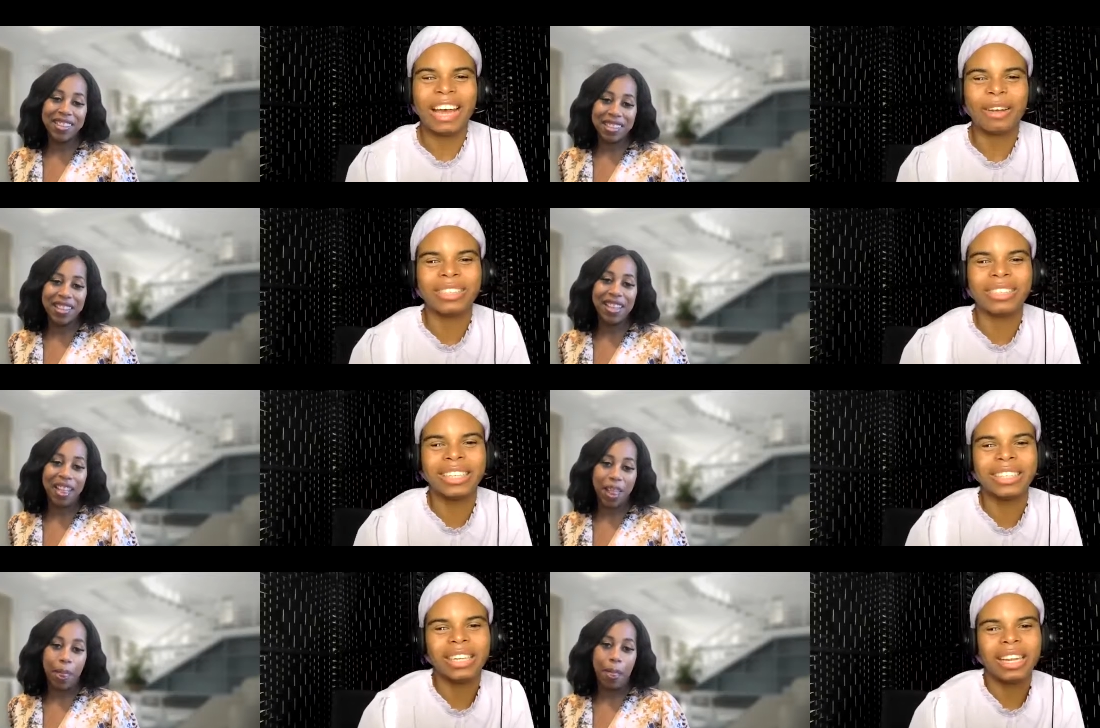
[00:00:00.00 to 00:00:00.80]
Speaker 1: now,
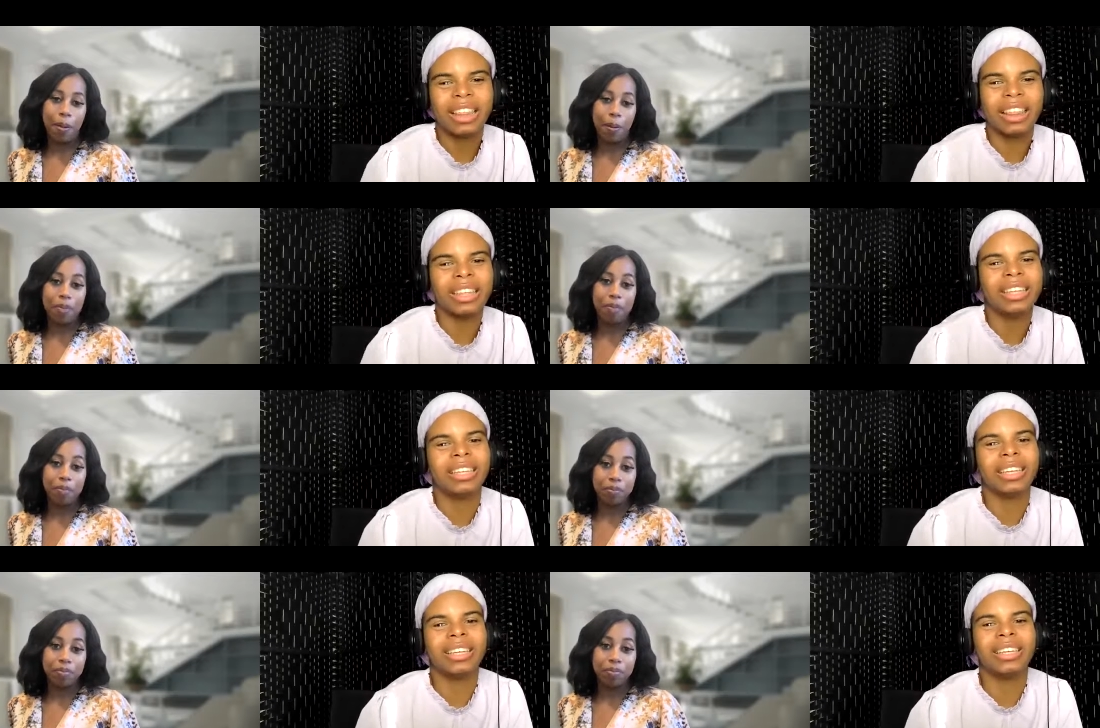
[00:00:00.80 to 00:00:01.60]
since this
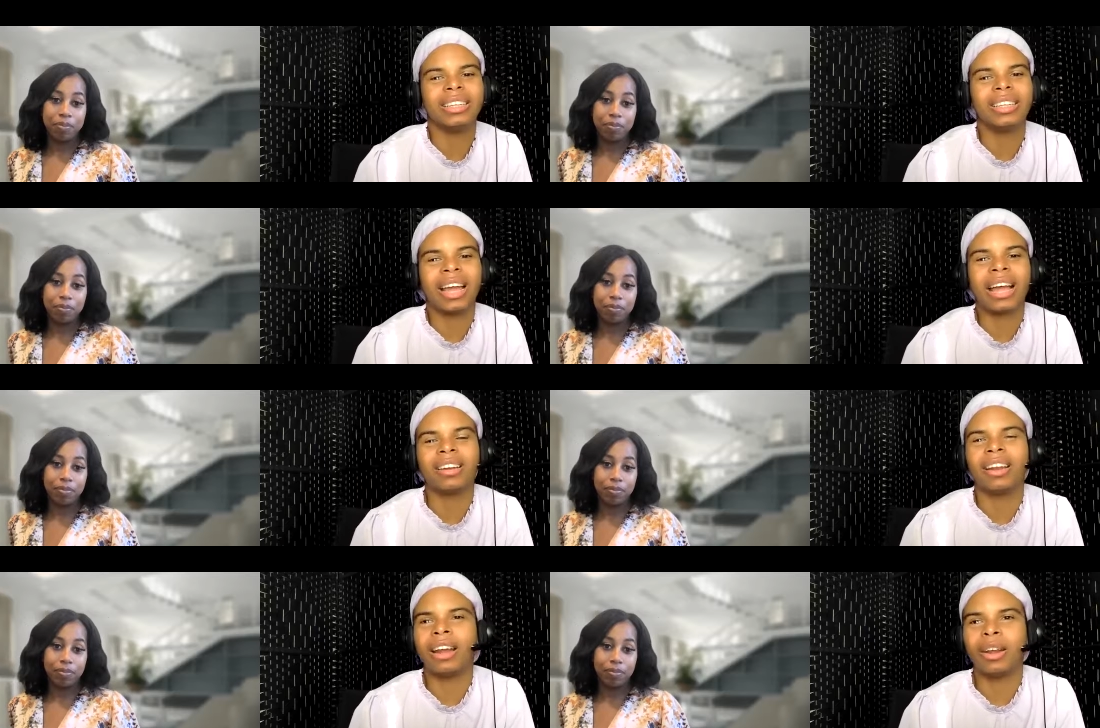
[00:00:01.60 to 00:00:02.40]
is, I,
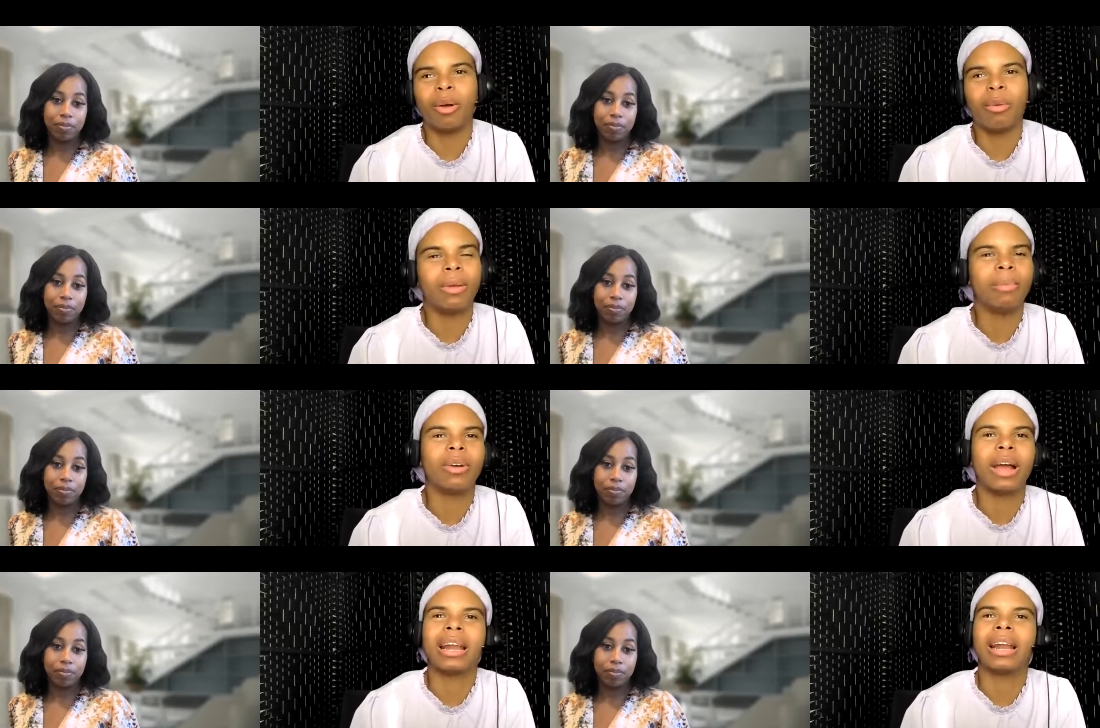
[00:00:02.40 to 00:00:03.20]
I know people
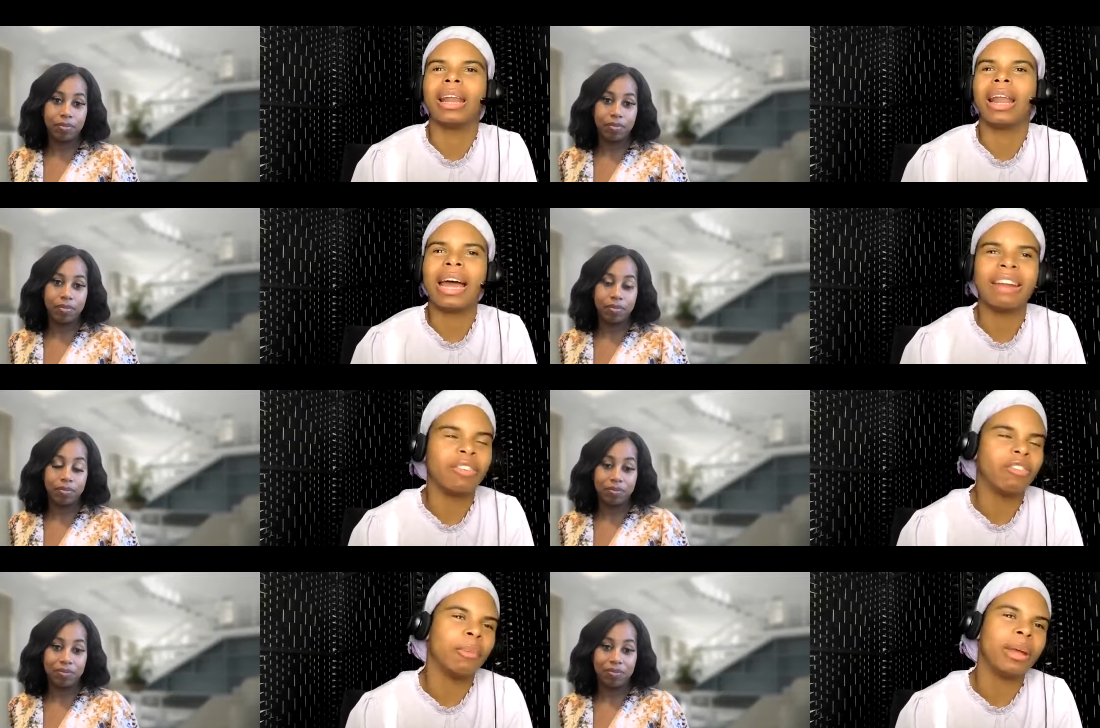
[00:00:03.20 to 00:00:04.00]
got a lot of
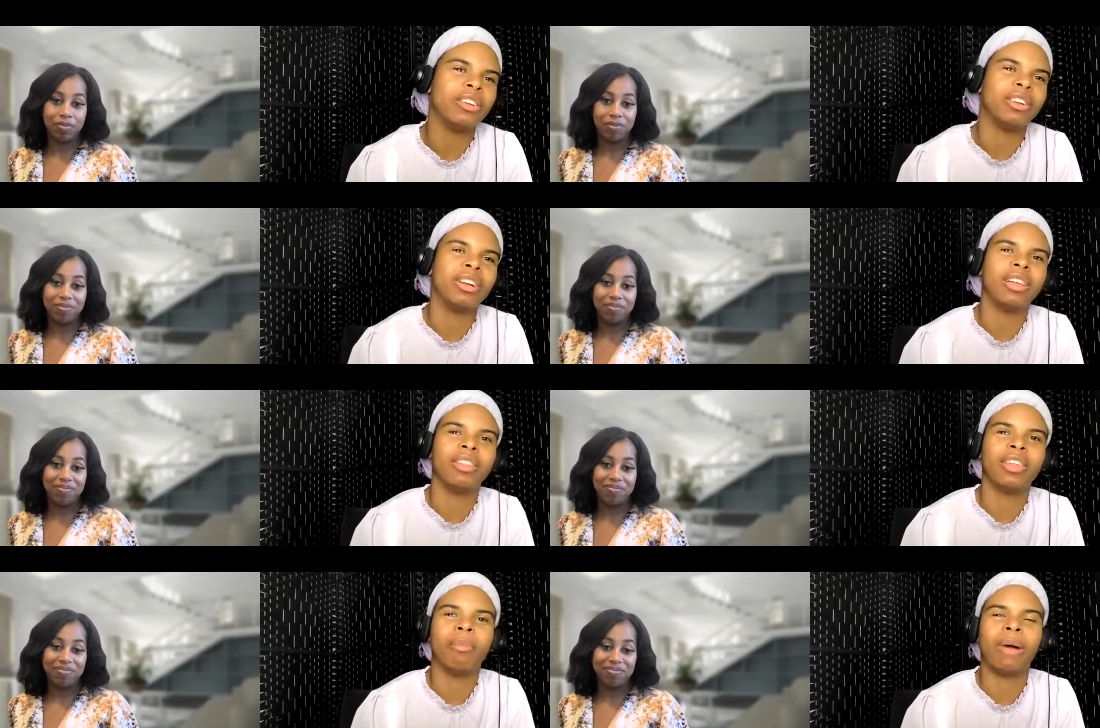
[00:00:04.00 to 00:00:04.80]
information
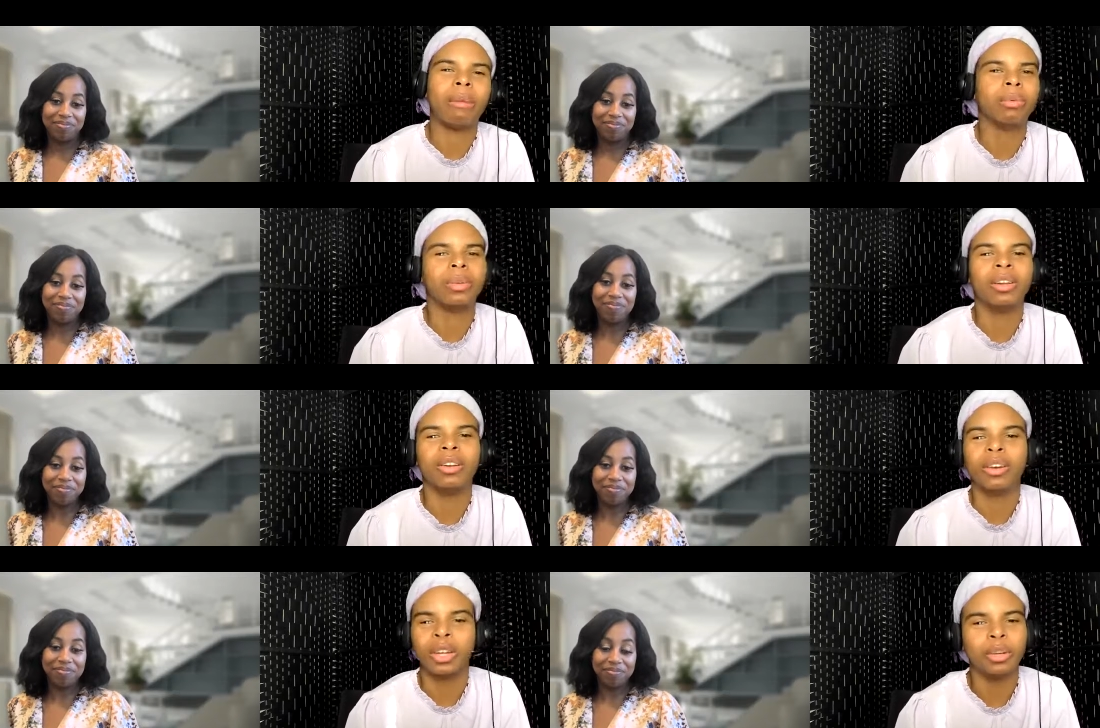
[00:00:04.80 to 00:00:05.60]
and they're probably
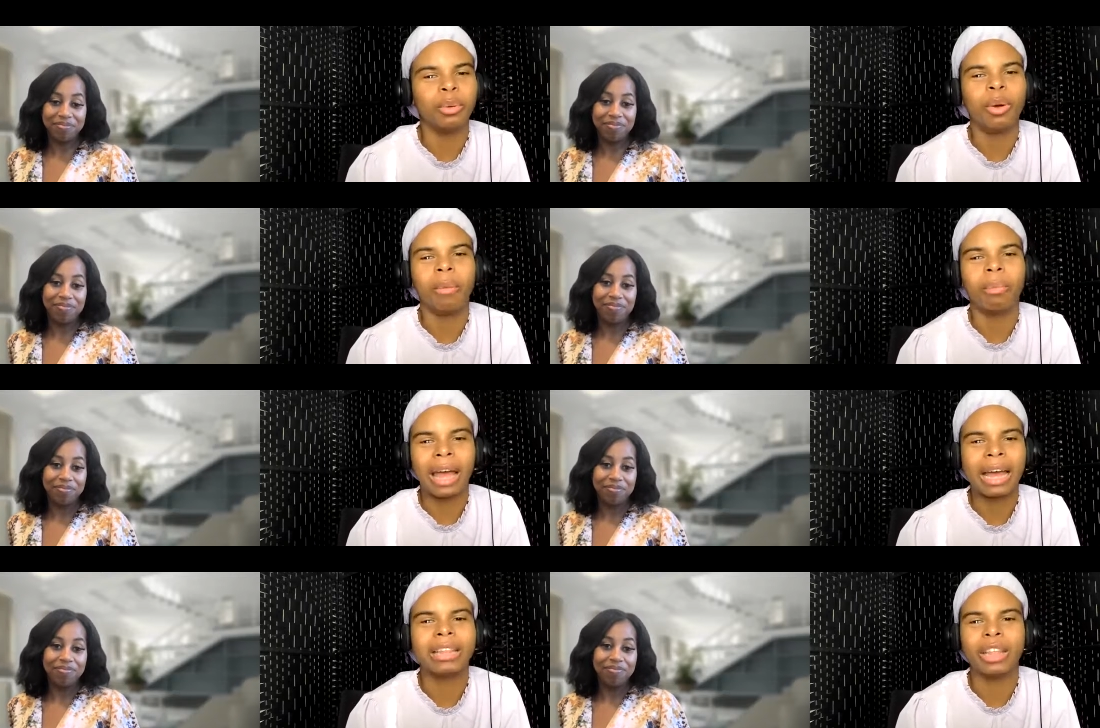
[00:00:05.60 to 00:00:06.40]
looking you up
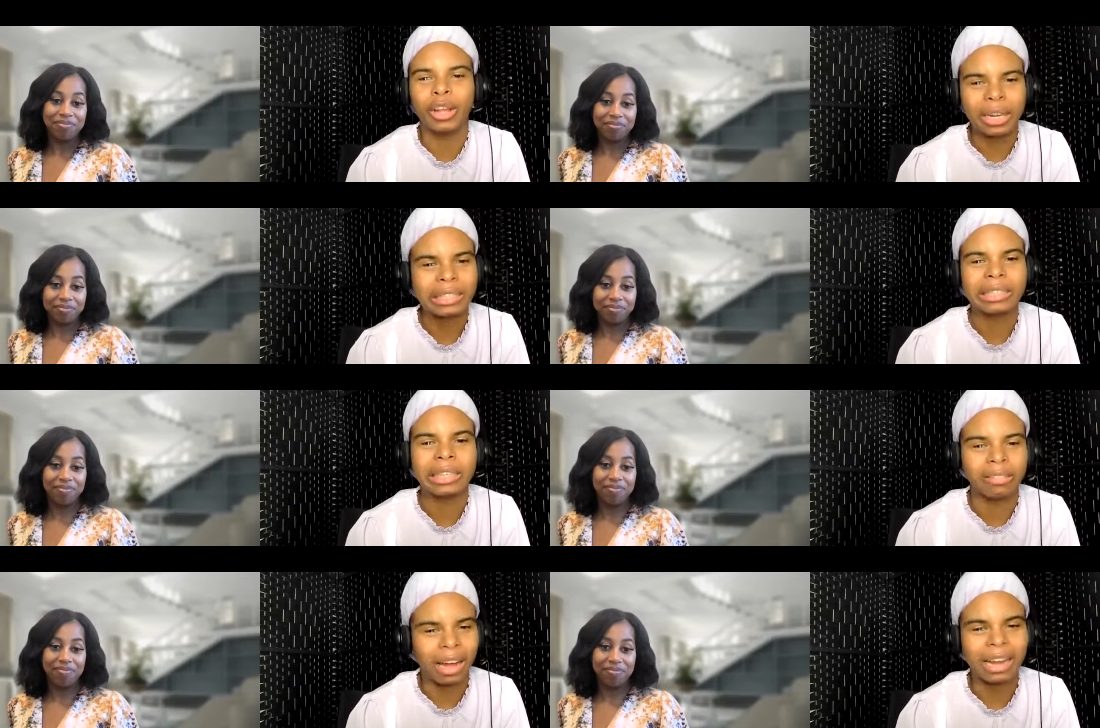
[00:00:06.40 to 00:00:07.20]
as they're
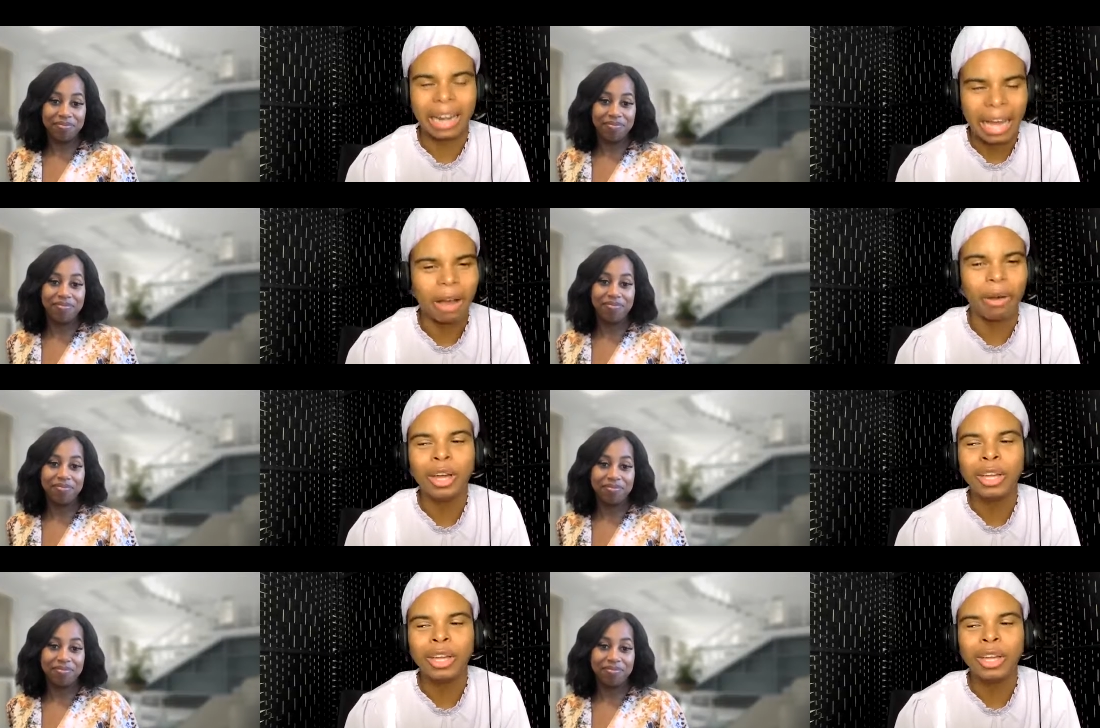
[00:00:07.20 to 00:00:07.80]
listening right now.